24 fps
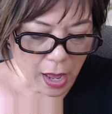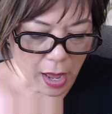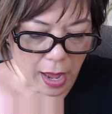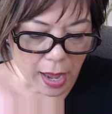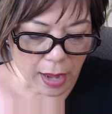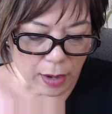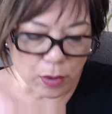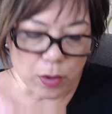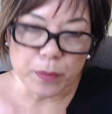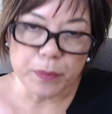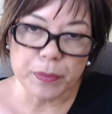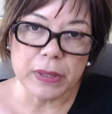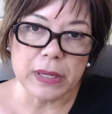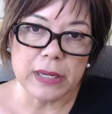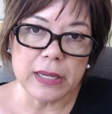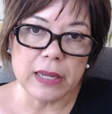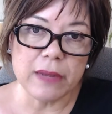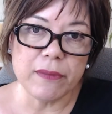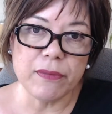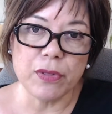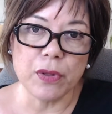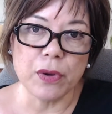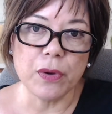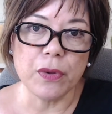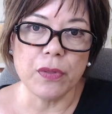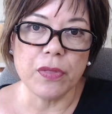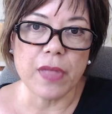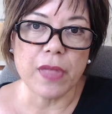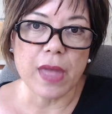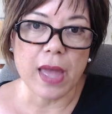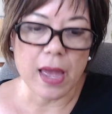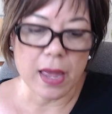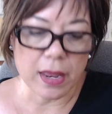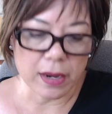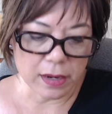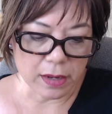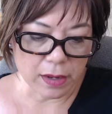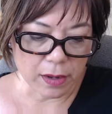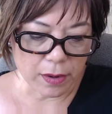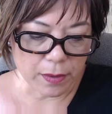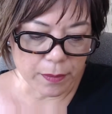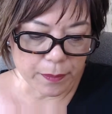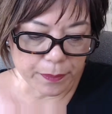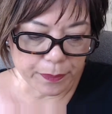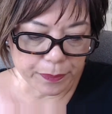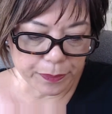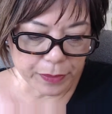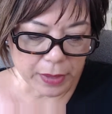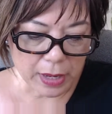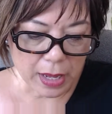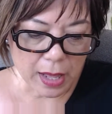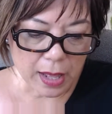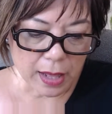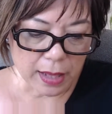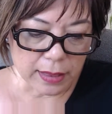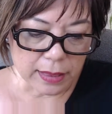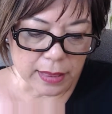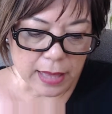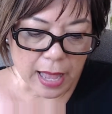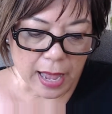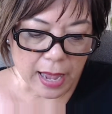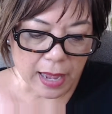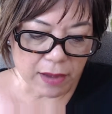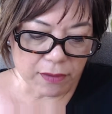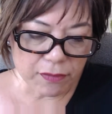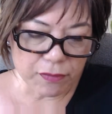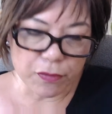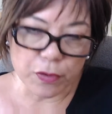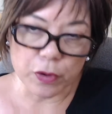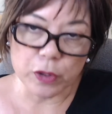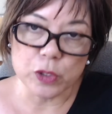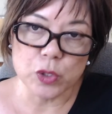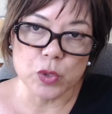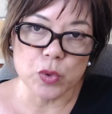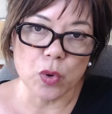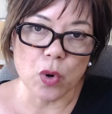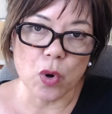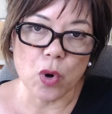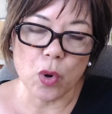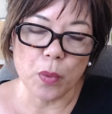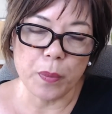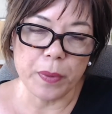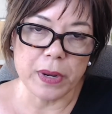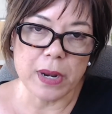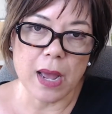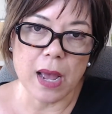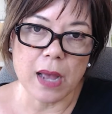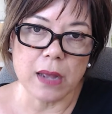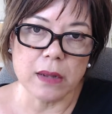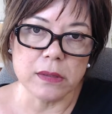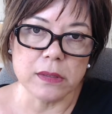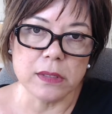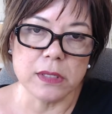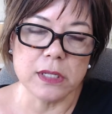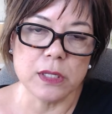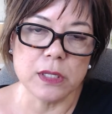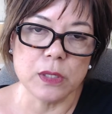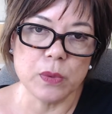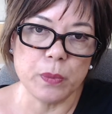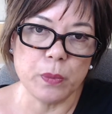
I don't believe, though, that live virtual open houses,